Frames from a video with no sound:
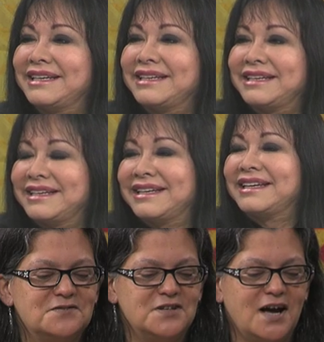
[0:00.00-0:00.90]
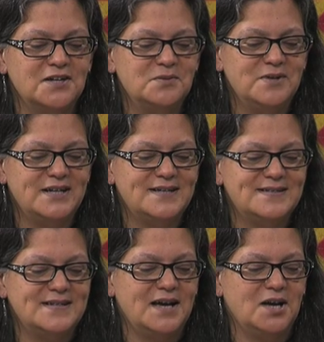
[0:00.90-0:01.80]
Yeah, so lots of
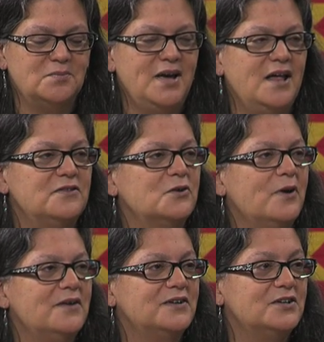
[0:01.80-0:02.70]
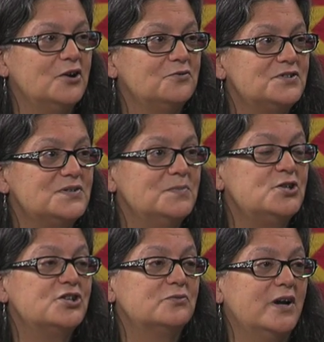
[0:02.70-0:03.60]
documents, ethnographic notes,
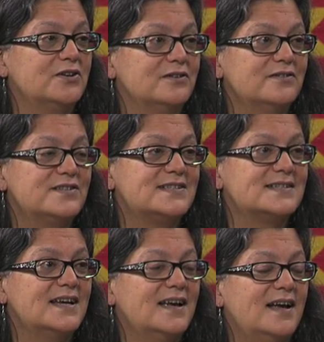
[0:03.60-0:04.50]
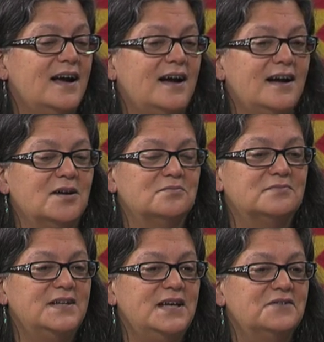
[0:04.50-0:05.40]
mission records,
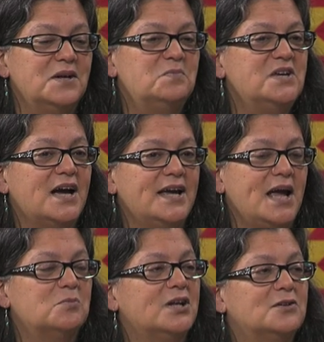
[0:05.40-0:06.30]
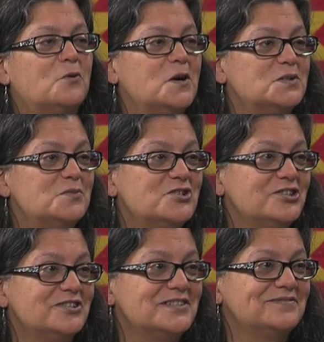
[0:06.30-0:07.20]
even a BIA blood quantum
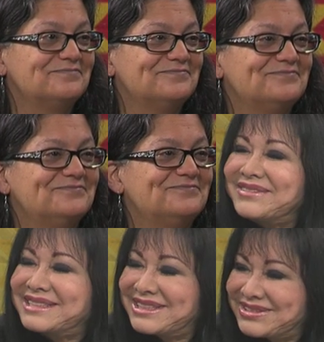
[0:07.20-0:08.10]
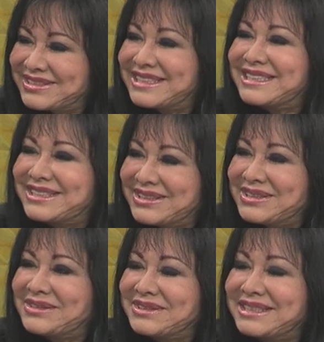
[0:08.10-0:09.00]
chart. Oh, that was interesting,
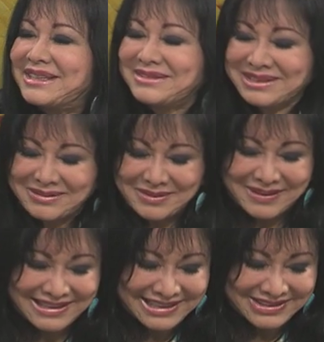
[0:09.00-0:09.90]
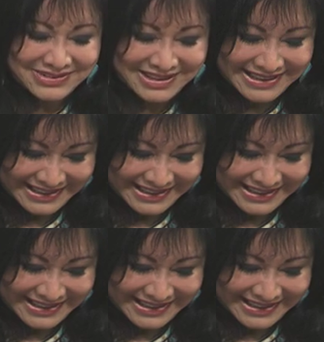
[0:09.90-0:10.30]
too. Tell me about that story.